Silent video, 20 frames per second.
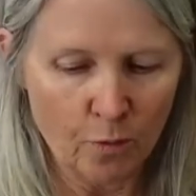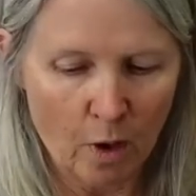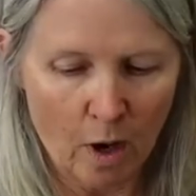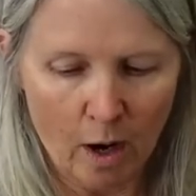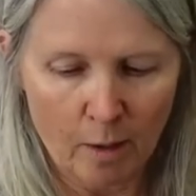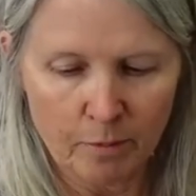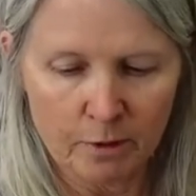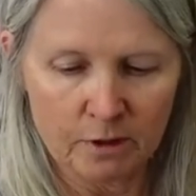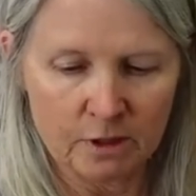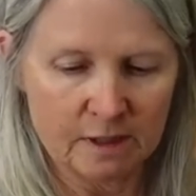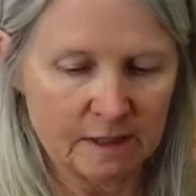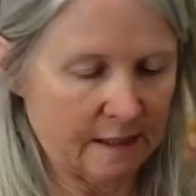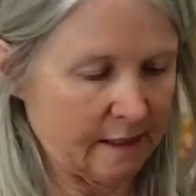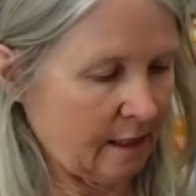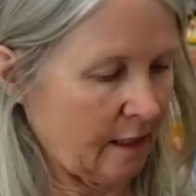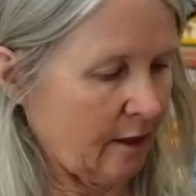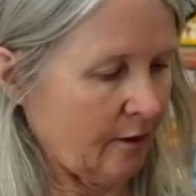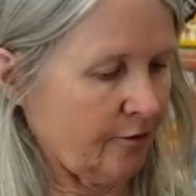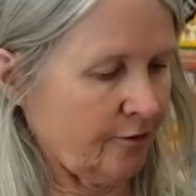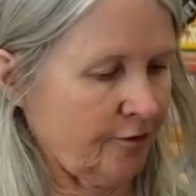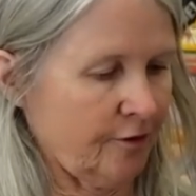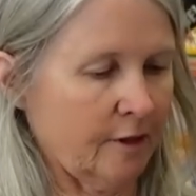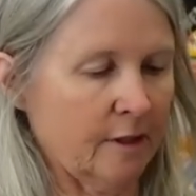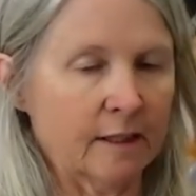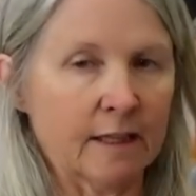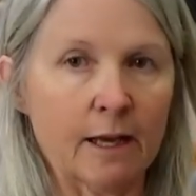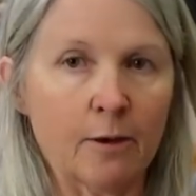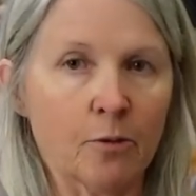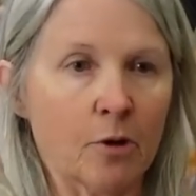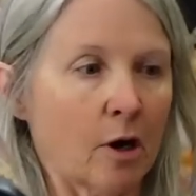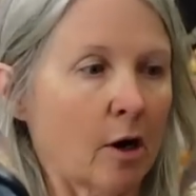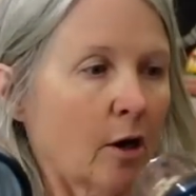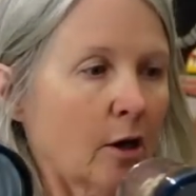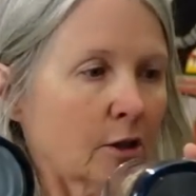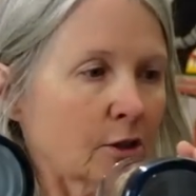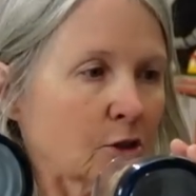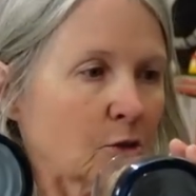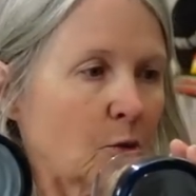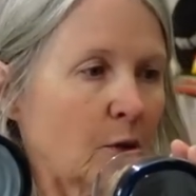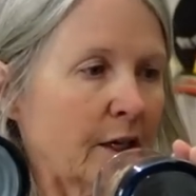Robert stuff. They were all
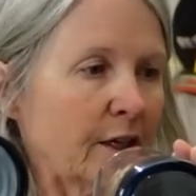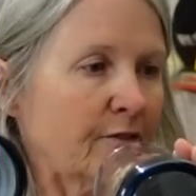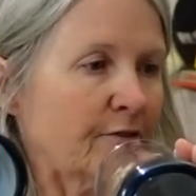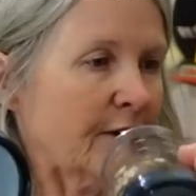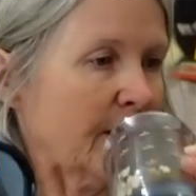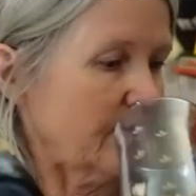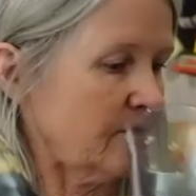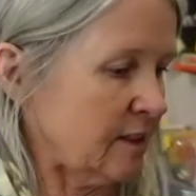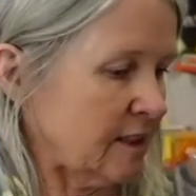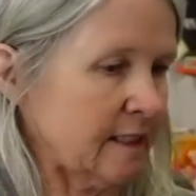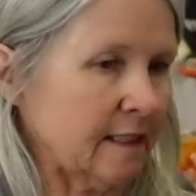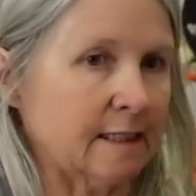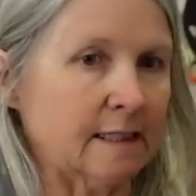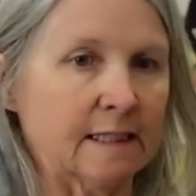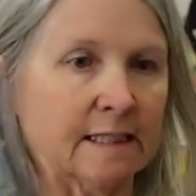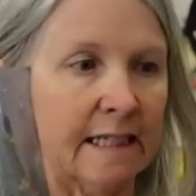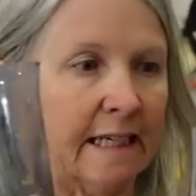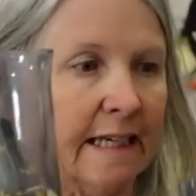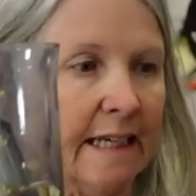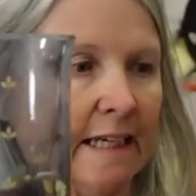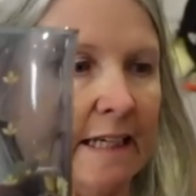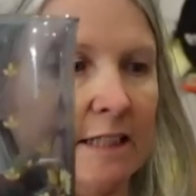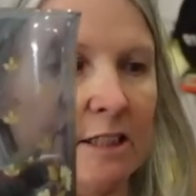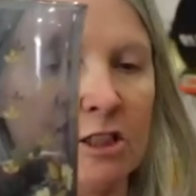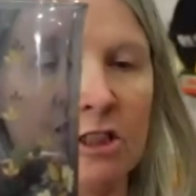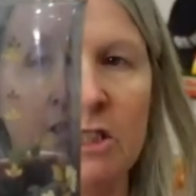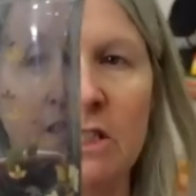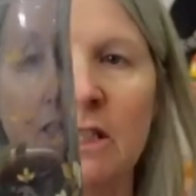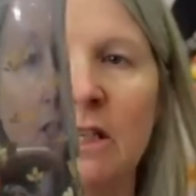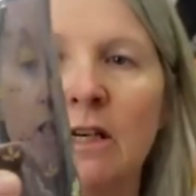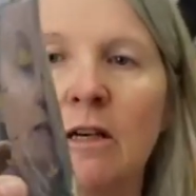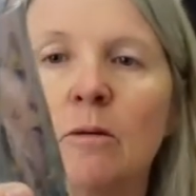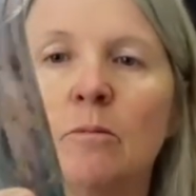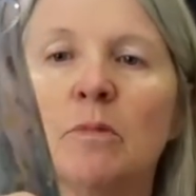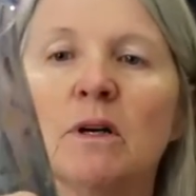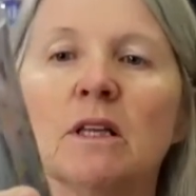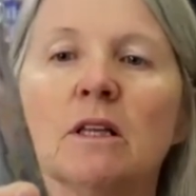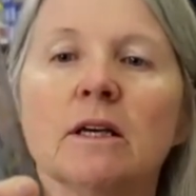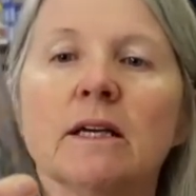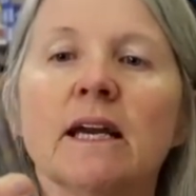twenty-five cents each.
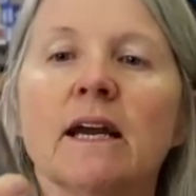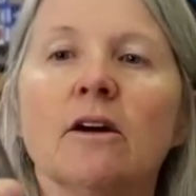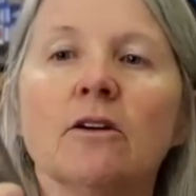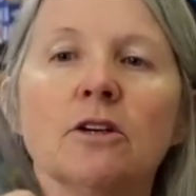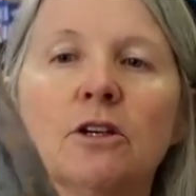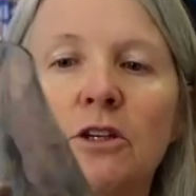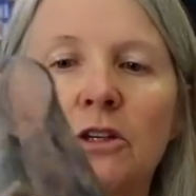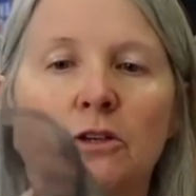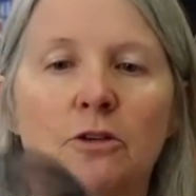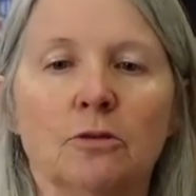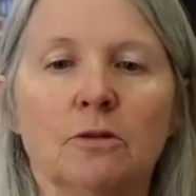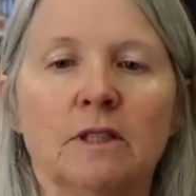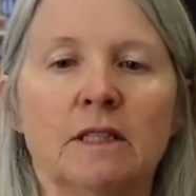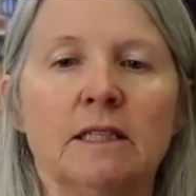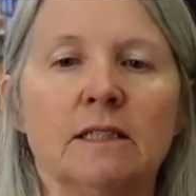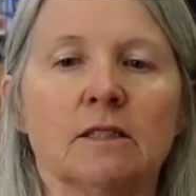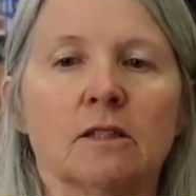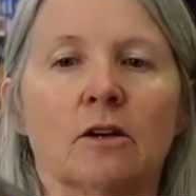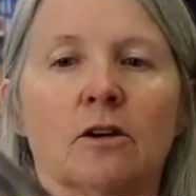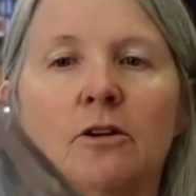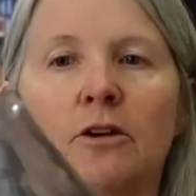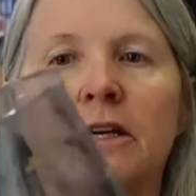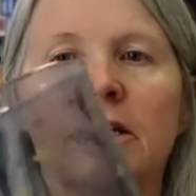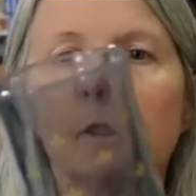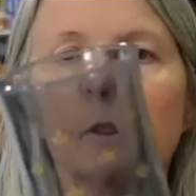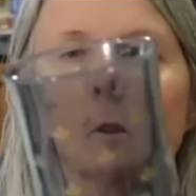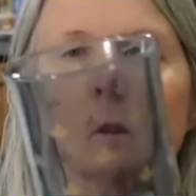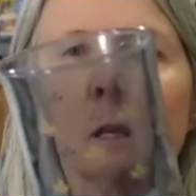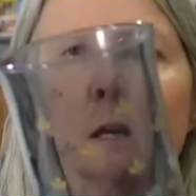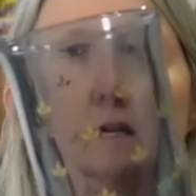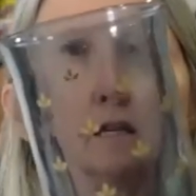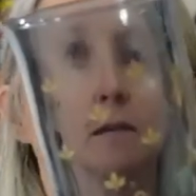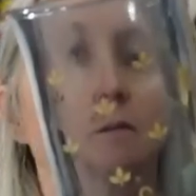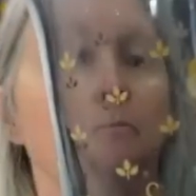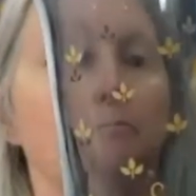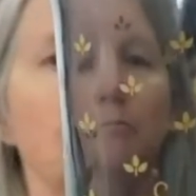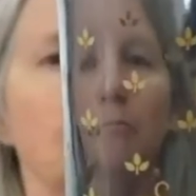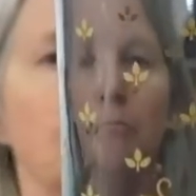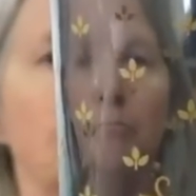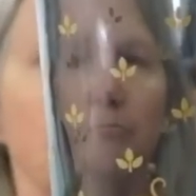Look how cute these are. And they're like
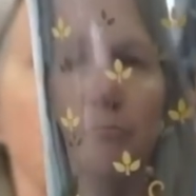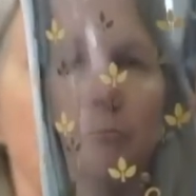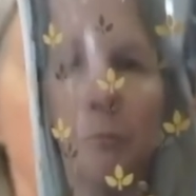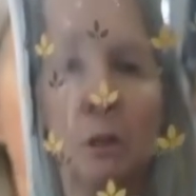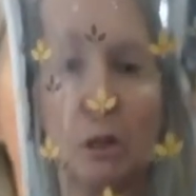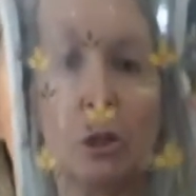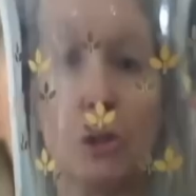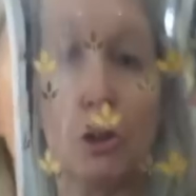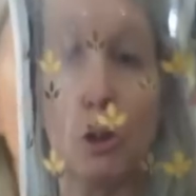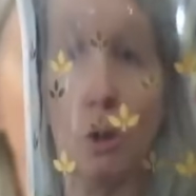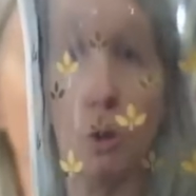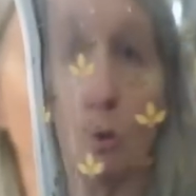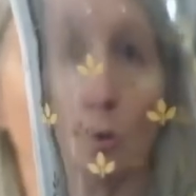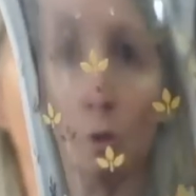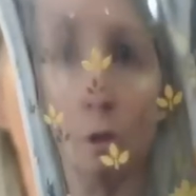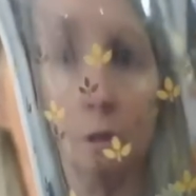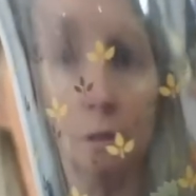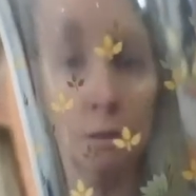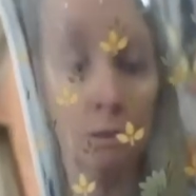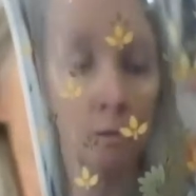a blue